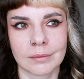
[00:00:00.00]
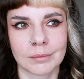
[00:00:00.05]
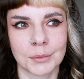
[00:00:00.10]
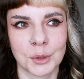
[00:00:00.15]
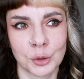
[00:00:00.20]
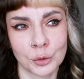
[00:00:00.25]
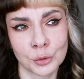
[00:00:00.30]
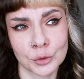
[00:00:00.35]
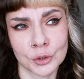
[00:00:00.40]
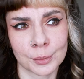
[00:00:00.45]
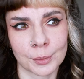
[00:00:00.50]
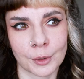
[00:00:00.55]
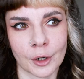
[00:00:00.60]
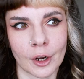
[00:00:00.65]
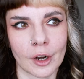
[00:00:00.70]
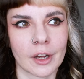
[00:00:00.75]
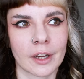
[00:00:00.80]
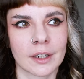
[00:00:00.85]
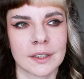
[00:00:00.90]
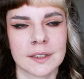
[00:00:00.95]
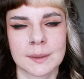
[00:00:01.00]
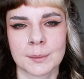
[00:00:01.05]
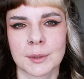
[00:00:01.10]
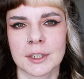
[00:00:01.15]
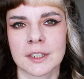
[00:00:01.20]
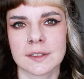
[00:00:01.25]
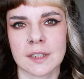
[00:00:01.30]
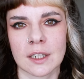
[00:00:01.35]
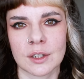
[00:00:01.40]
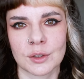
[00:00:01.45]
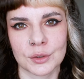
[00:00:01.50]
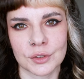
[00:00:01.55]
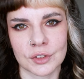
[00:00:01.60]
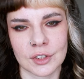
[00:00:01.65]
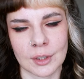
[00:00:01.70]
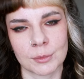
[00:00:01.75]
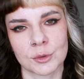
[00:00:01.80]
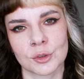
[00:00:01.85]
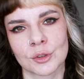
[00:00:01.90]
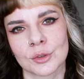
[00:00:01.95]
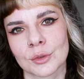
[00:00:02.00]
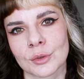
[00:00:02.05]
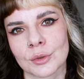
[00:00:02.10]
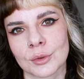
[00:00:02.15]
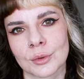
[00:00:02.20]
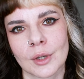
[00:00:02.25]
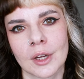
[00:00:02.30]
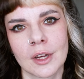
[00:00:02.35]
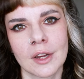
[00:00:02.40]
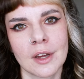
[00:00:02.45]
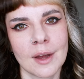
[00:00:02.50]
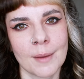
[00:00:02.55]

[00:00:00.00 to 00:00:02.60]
used products because I use them to